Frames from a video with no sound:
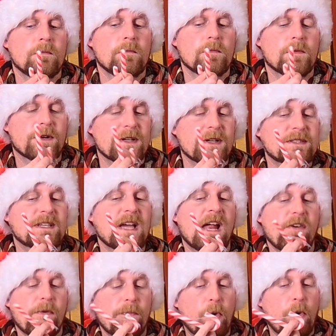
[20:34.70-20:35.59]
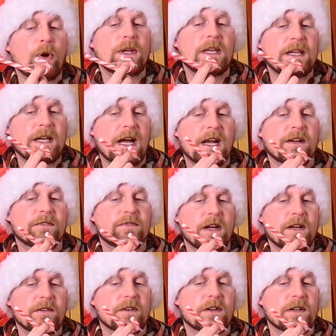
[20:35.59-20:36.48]
There is kind of a porky kind of
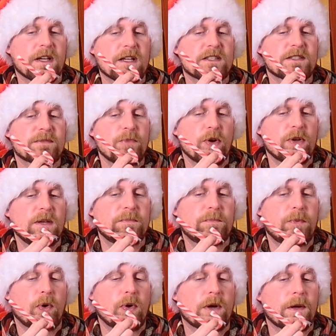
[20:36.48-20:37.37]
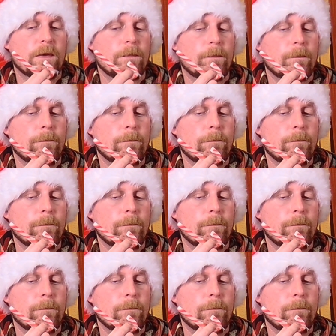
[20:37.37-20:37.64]
flavor, like a smoky pork.